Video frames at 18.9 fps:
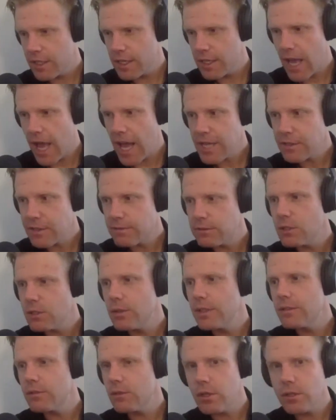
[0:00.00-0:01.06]
cash
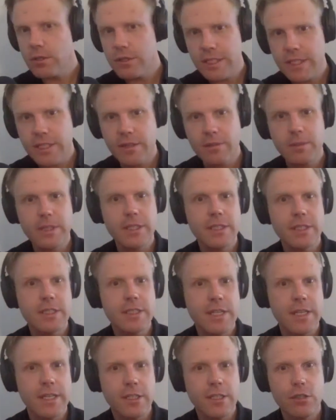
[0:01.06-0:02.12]
flowing royalty companies
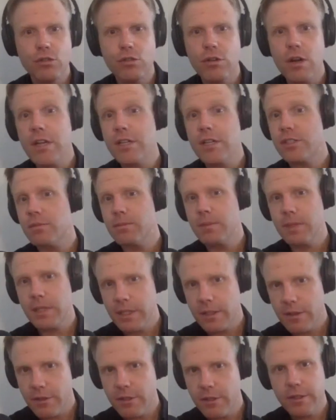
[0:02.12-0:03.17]
getting crushed
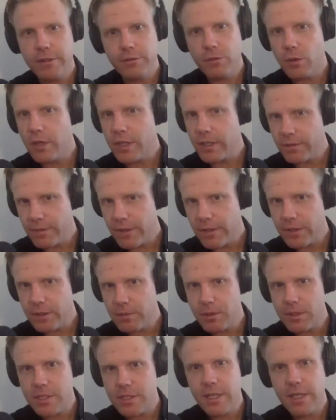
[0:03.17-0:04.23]
by 30, 40,
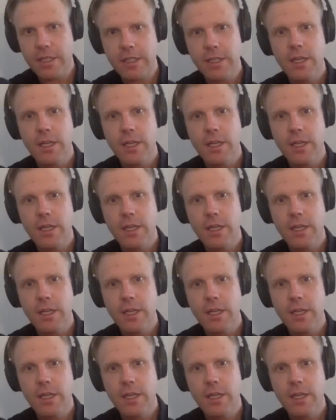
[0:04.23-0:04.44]
50%,